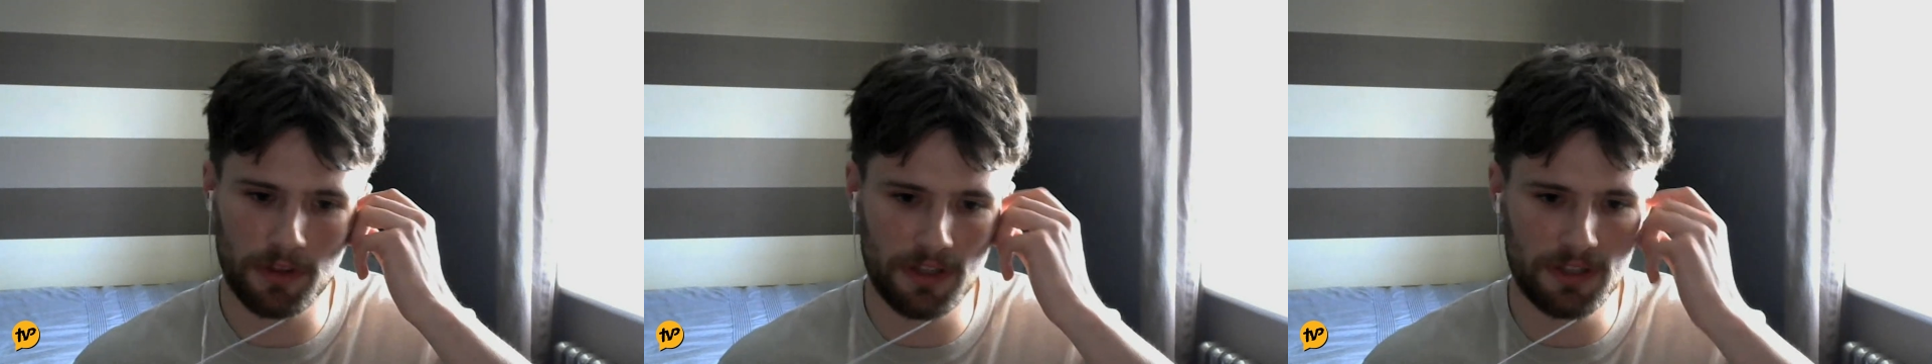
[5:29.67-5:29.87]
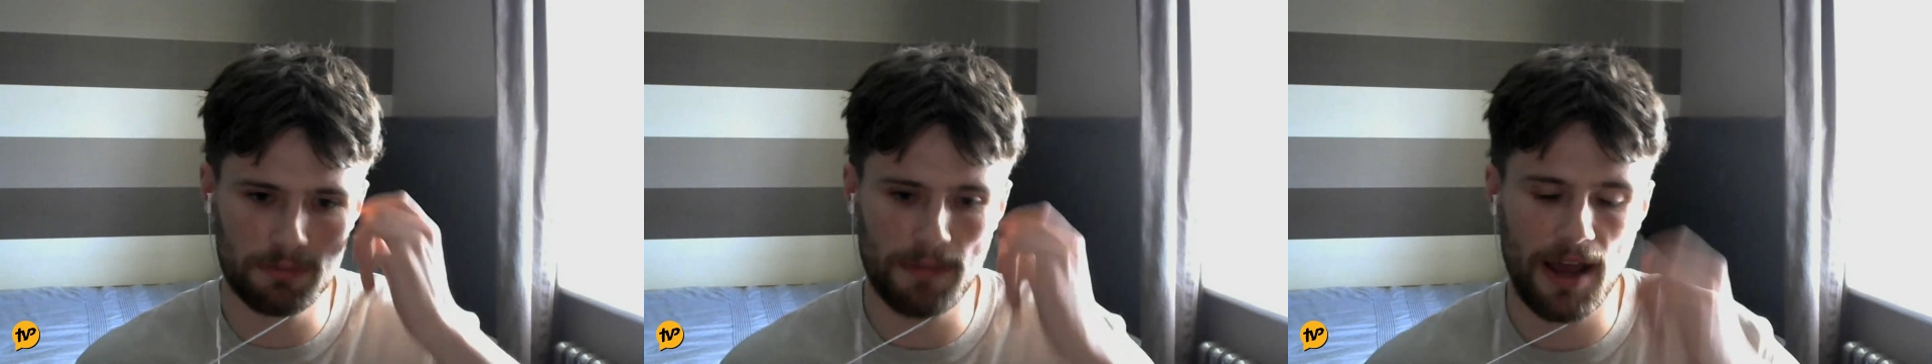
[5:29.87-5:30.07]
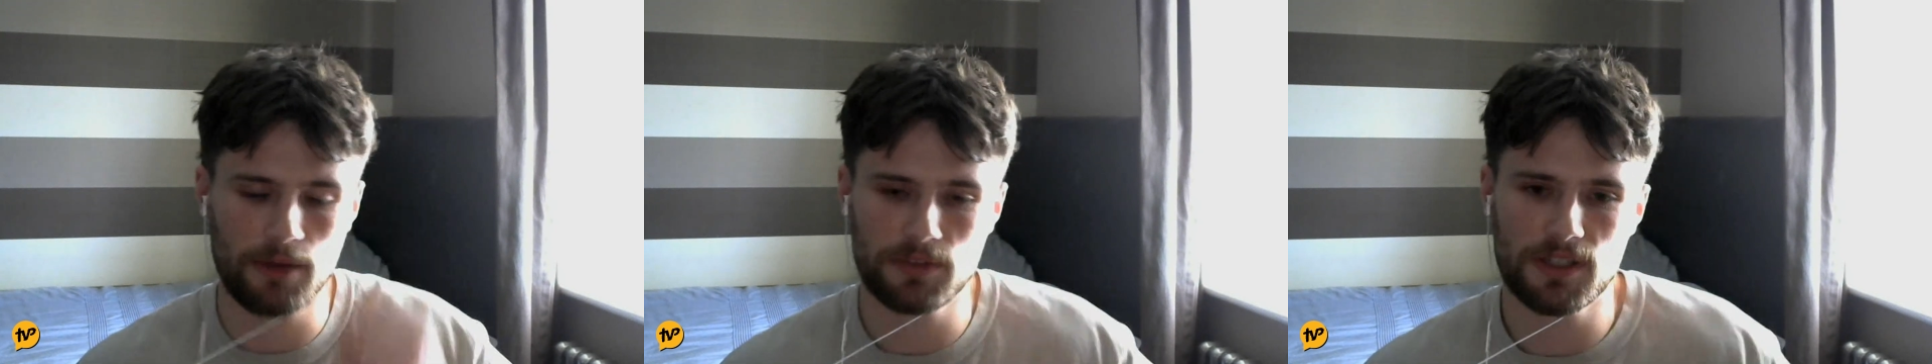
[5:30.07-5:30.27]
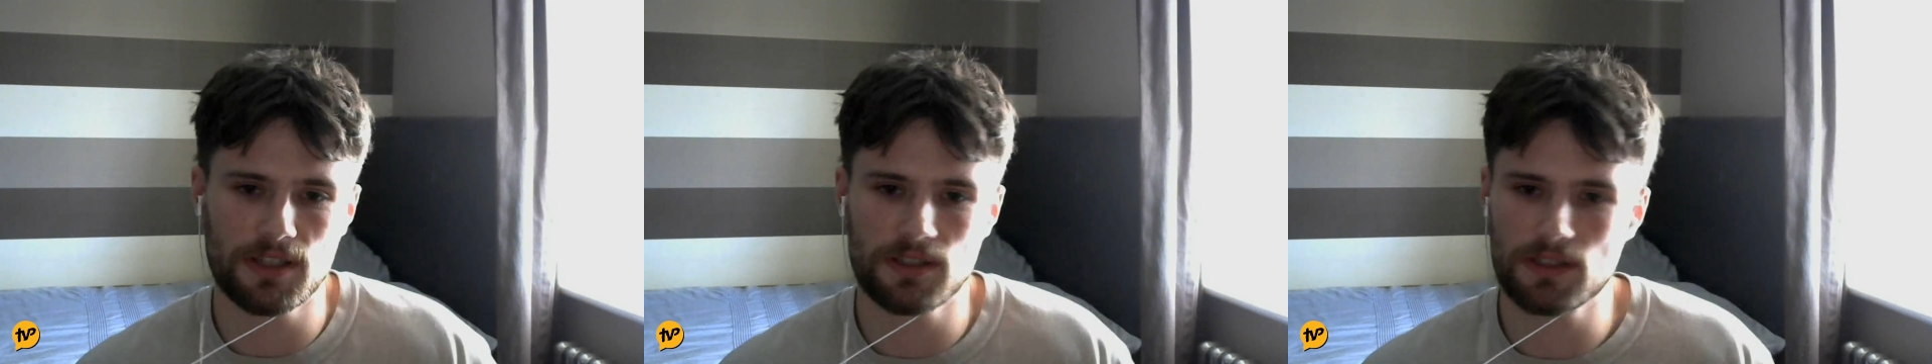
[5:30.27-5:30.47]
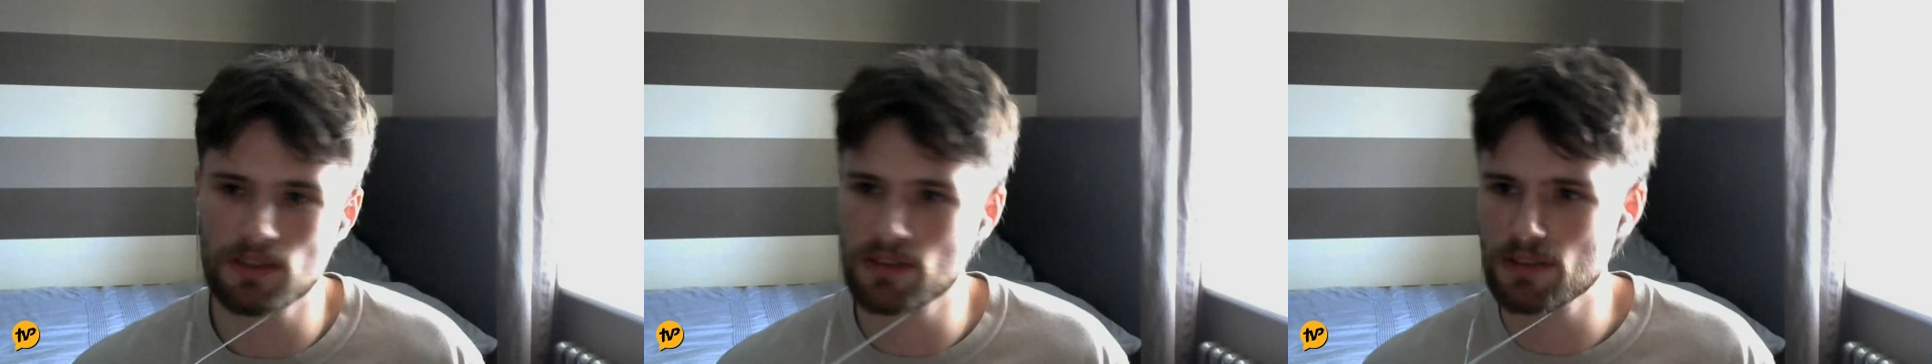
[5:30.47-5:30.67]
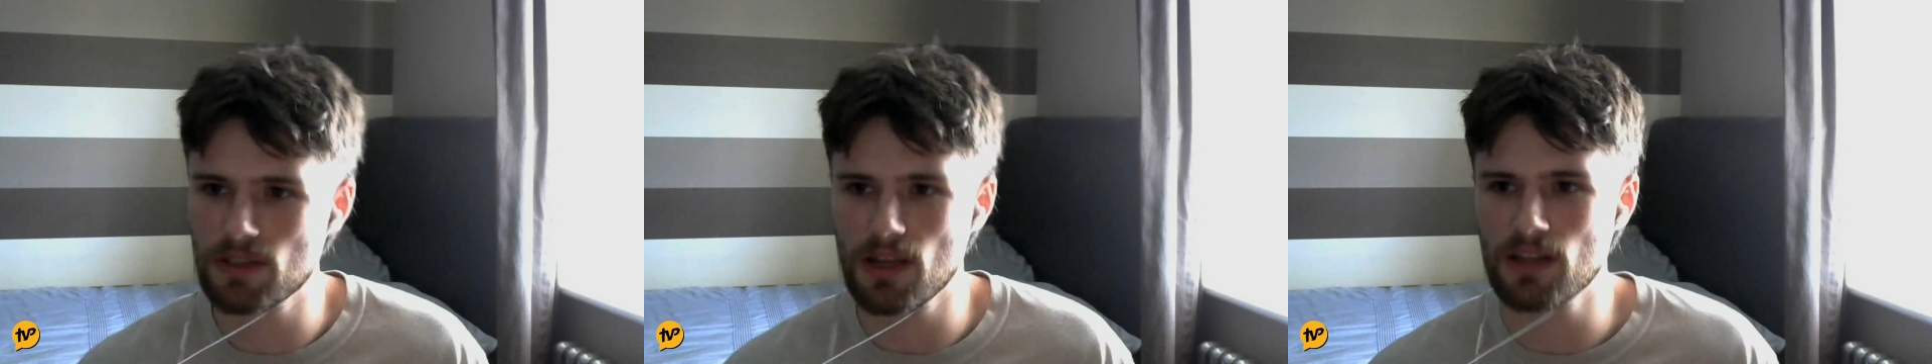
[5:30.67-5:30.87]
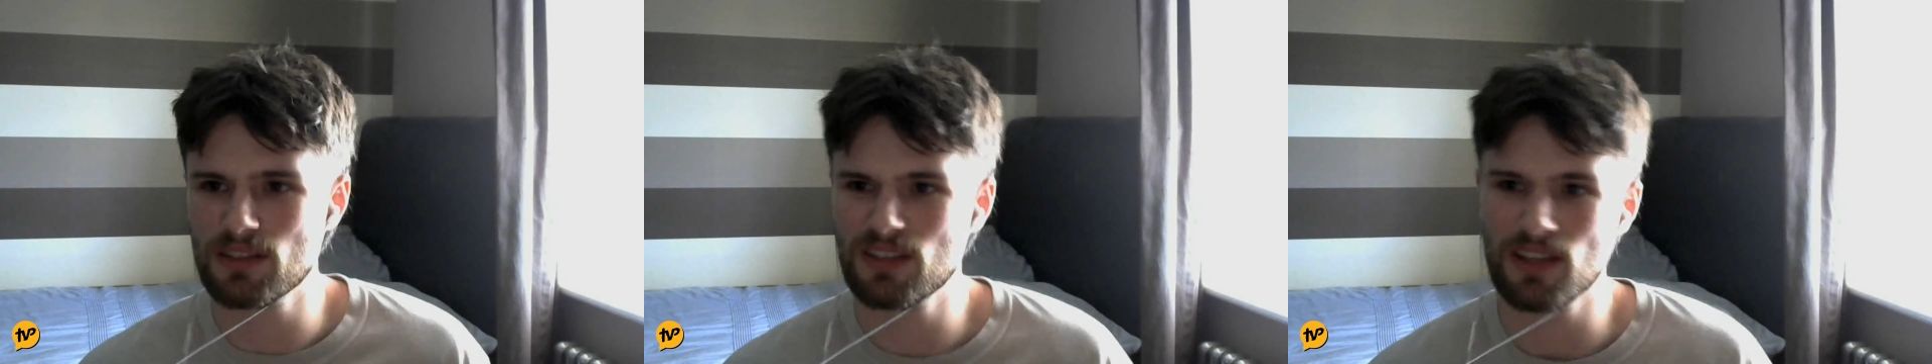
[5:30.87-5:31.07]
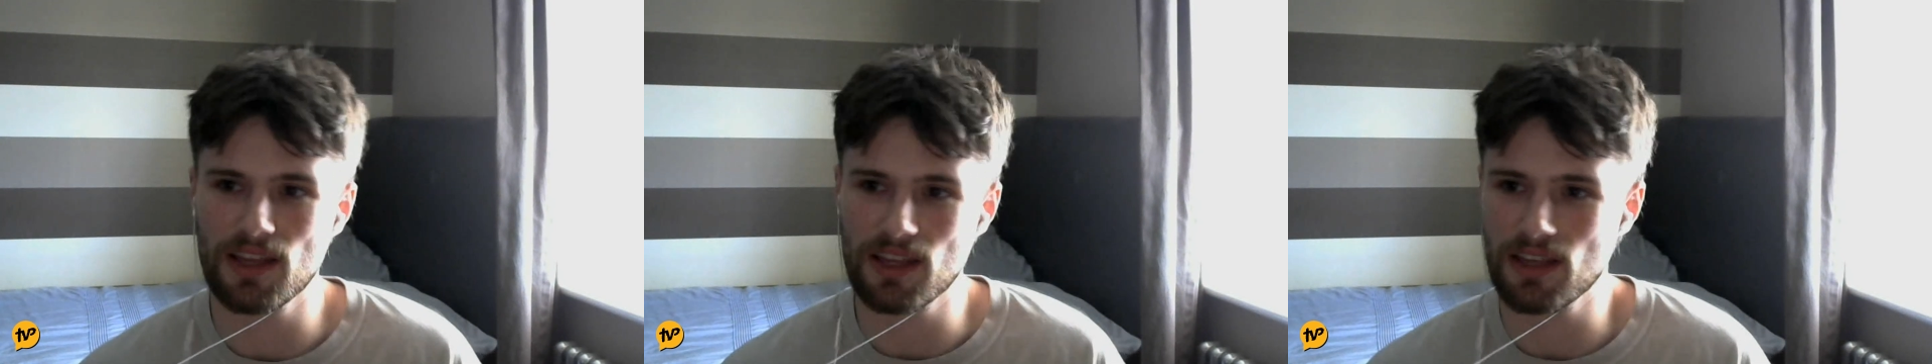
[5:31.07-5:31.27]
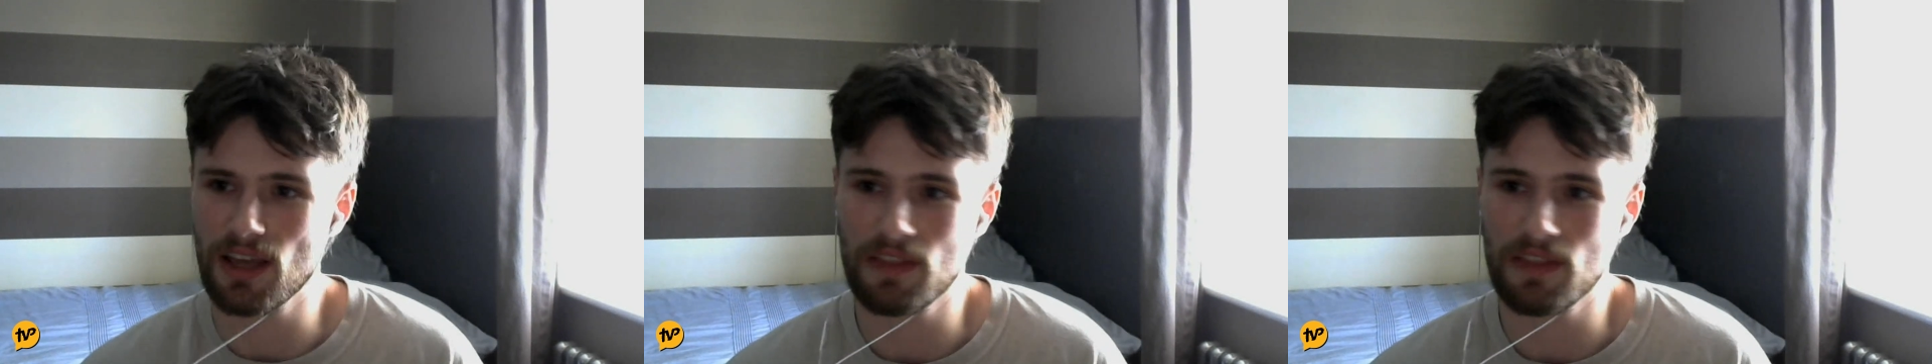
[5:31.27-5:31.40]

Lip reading: these mountains and sit and see,